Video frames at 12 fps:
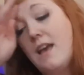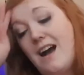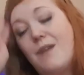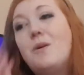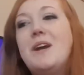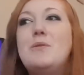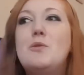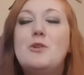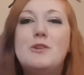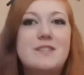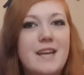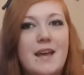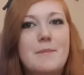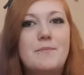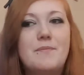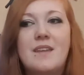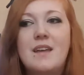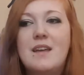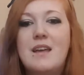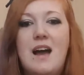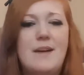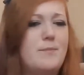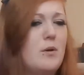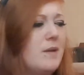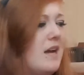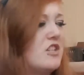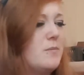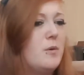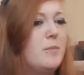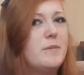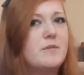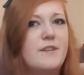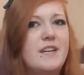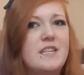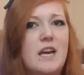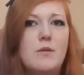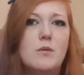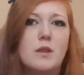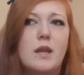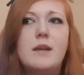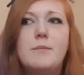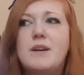I want to know who's, I probably actually will be able to find out online,